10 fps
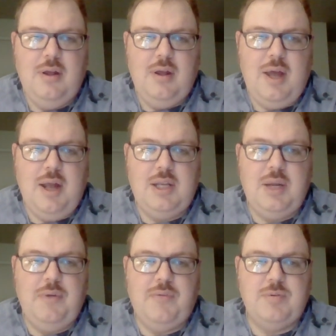And
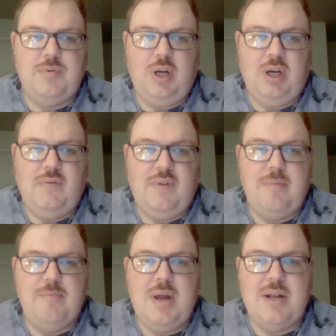deal with the first beginning of
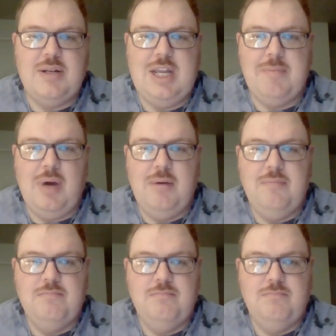the Pandema.
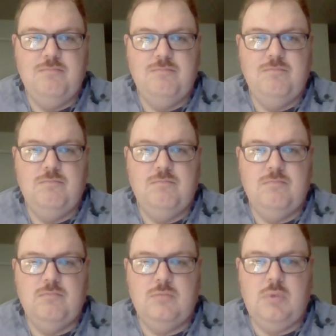
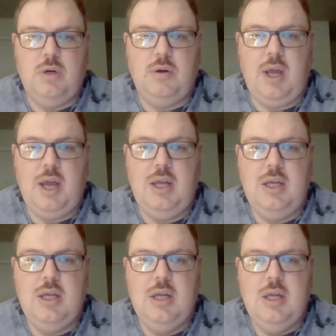Okay.
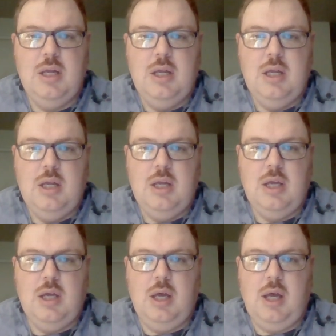
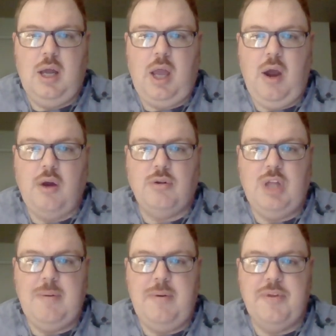A character
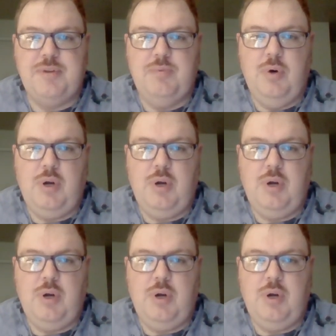debuted in this book